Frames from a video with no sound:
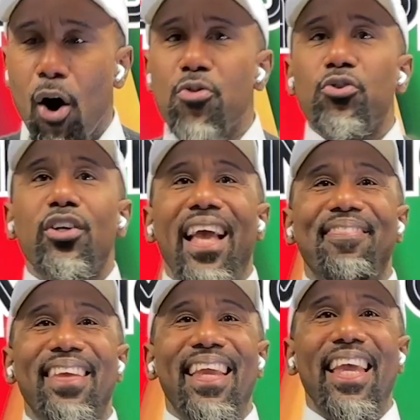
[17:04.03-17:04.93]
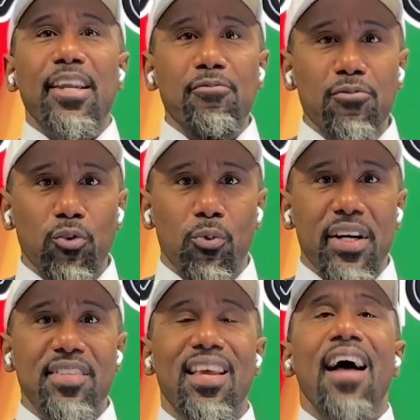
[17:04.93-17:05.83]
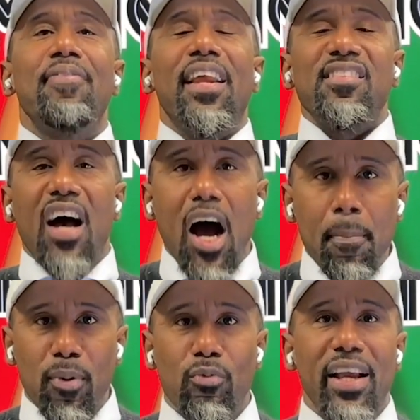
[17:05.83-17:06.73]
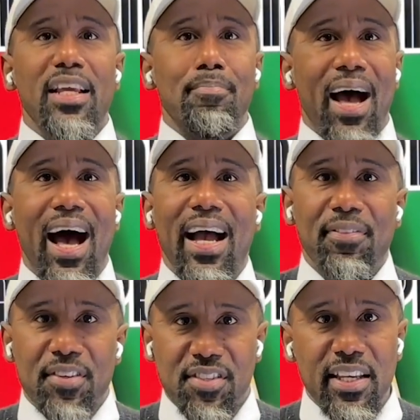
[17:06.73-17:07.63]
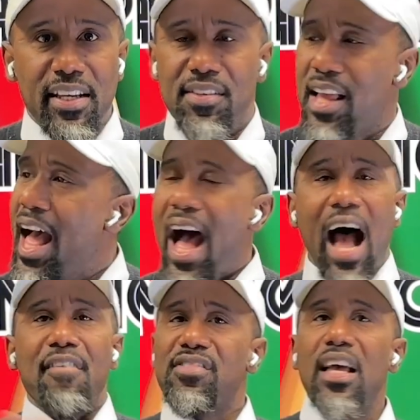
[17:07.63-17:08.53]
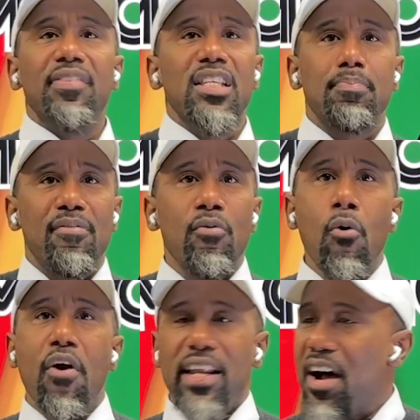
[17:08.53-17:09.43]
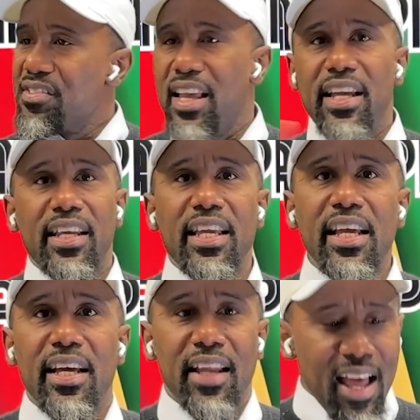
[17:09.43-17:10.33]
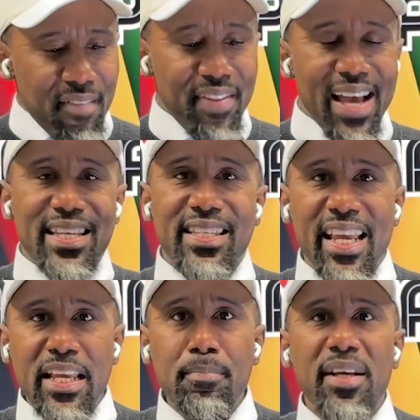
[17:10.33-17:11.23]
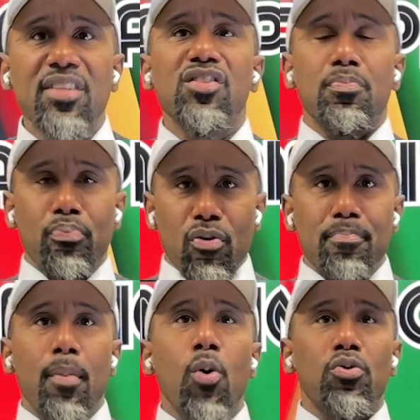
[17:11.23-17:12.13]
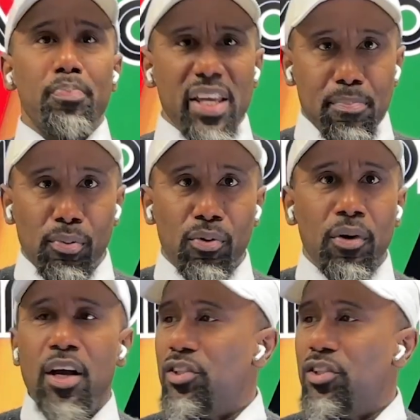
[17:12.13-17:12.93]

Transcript: also look at the influence that is operating behind the scenes. I've said this before and I'll say it again that demons promote people